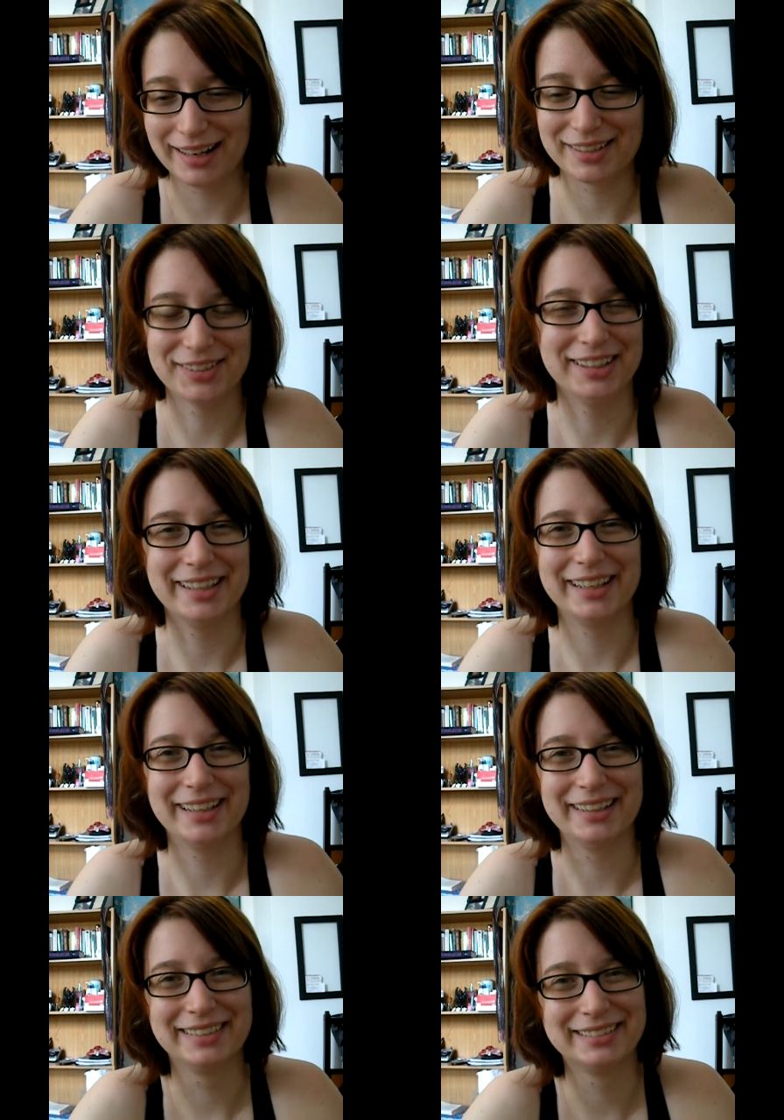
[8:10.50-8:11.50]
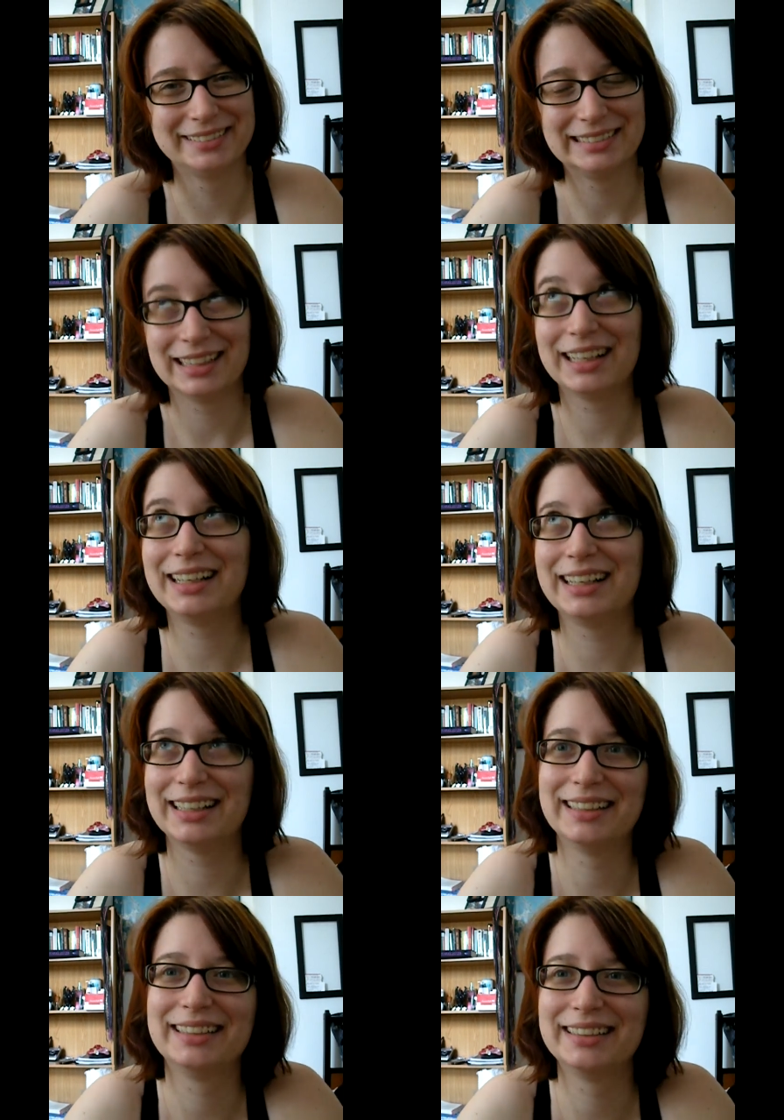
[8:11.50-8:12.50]
and it's really,
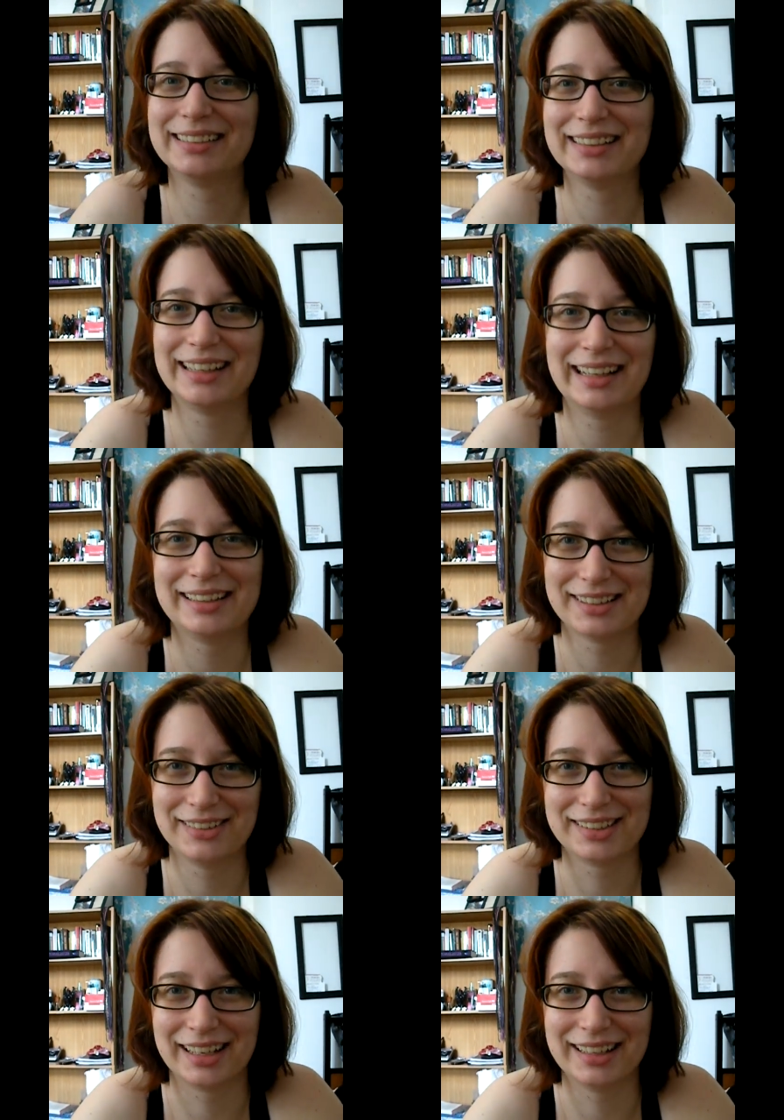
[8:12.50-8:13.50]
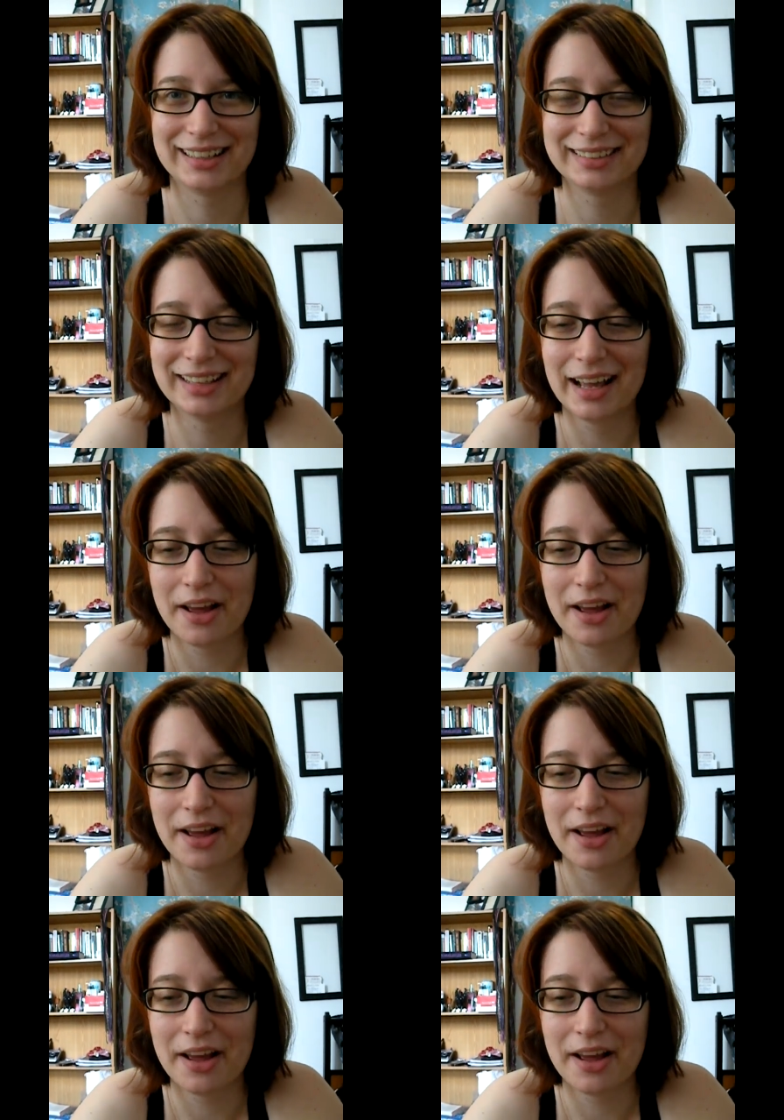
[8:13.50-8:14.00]
oh, it's so exciting.